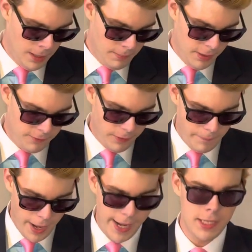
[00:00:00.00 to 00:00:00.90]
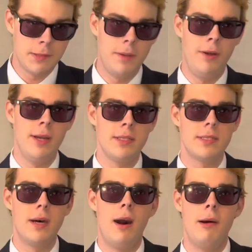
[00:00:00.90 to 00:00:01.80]
But from my
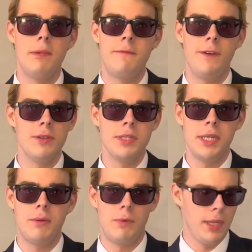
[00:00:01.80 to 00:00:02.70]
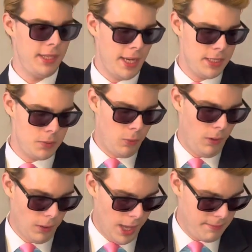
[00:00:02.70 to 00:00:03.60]
experience, um, it feels like really nice wool.